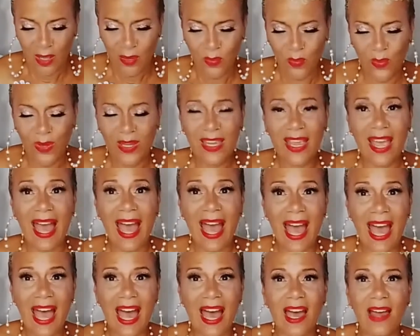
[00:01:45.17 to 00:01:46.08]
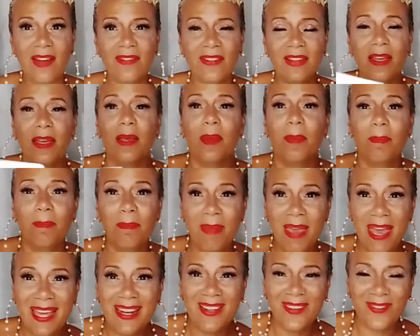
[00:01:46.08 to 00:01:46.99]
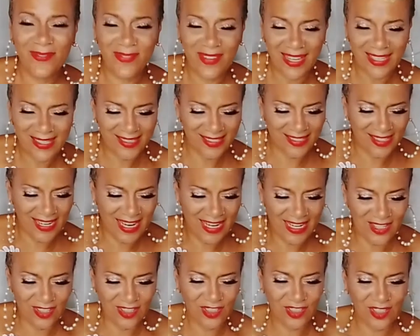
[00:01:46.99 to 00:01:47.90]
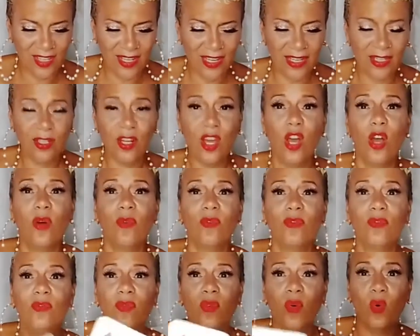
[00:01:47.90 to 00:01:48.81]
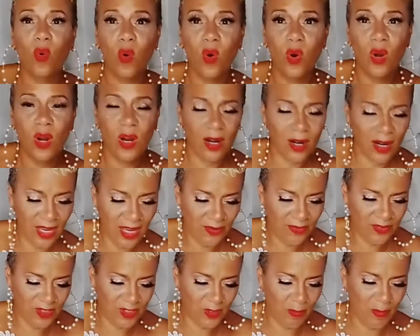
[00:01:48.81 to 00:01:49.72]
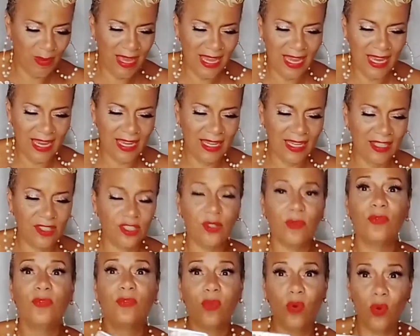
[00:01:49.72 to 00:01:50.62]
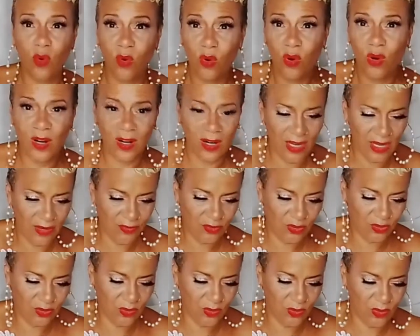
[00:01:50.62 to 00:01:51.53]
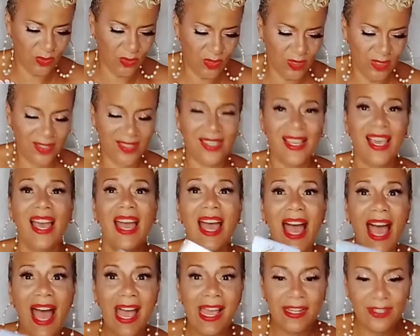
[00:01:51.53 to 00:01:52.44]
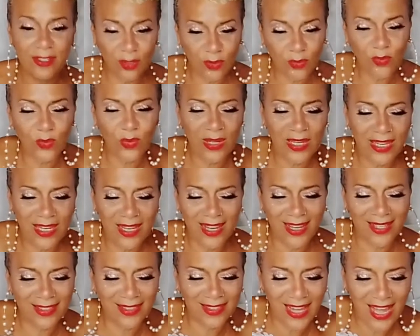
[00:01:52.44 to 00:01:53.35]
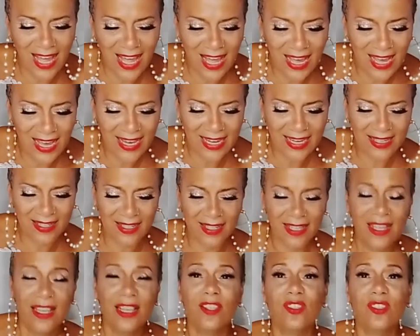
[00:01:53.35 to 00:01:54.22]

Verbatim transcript: We have manifestation four of spades, four of swords, and realign.